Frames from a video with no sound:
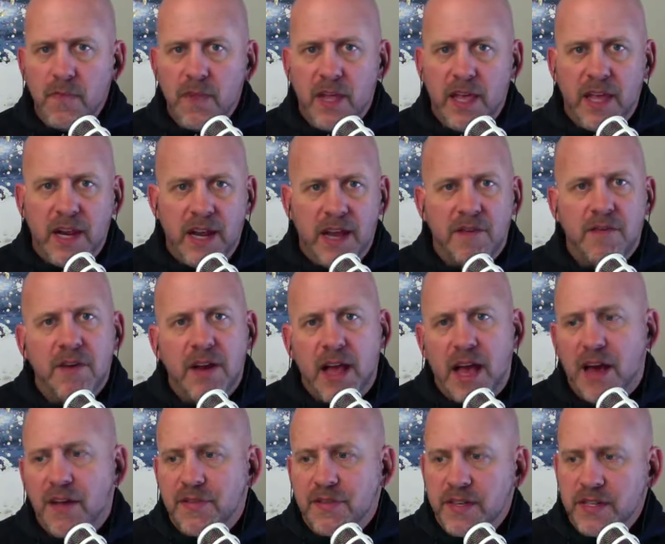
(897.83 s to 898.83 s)
and every
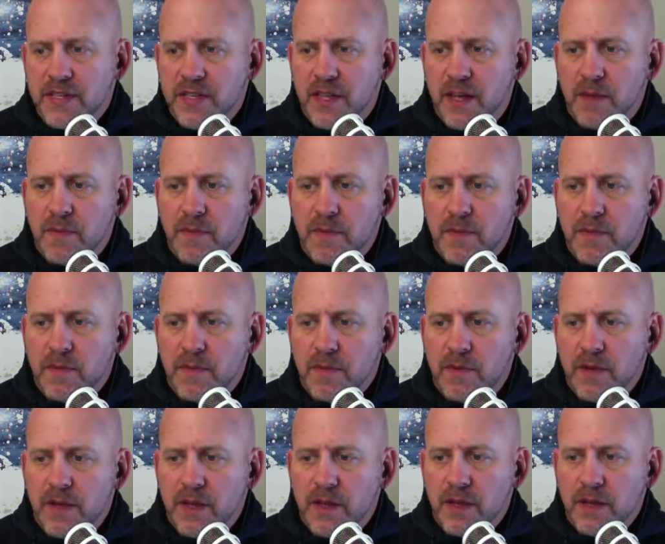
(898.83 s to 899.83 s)
athlete to them
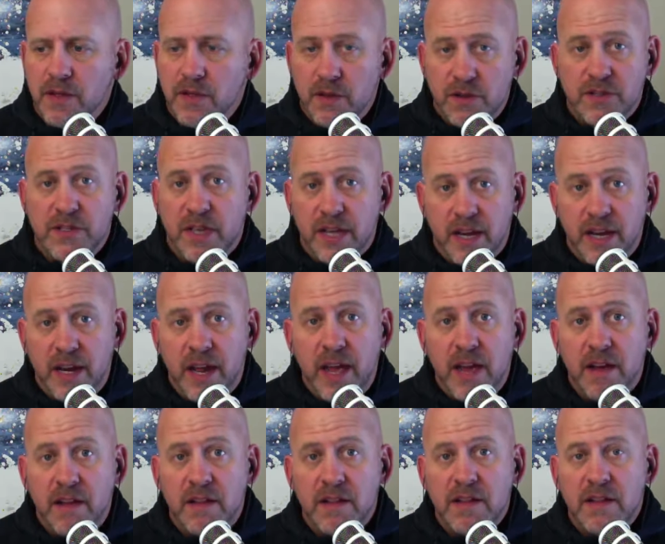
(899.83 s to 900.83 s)
looks like a
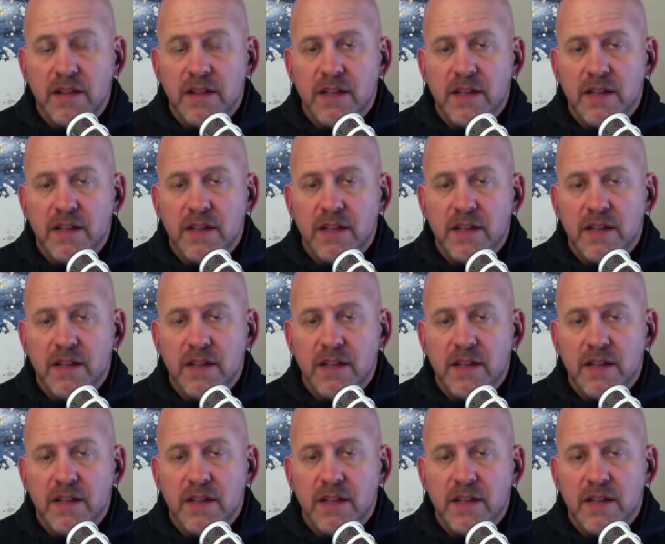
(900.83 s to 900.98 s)
nail.